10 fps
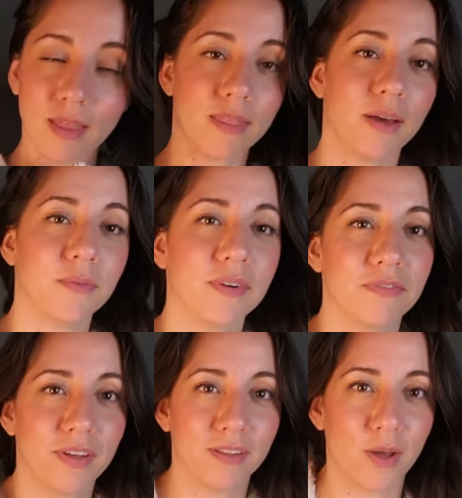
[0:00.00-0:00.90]
That one
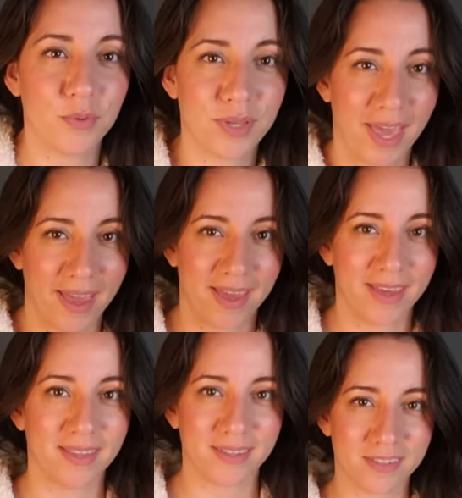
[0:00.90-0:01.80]
felt
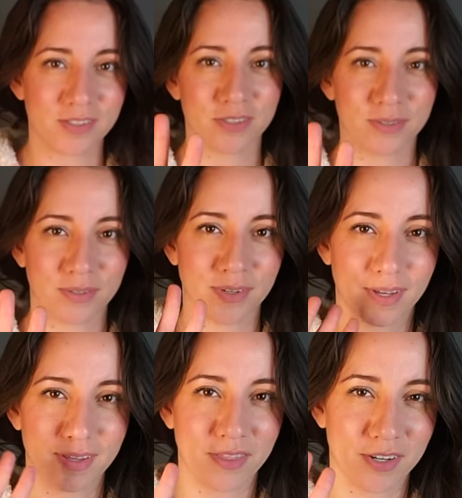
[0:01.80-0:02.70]
okay. Let's do
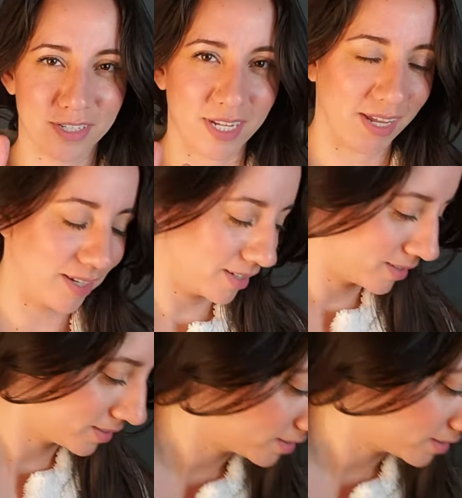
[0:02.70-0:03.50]
a third take.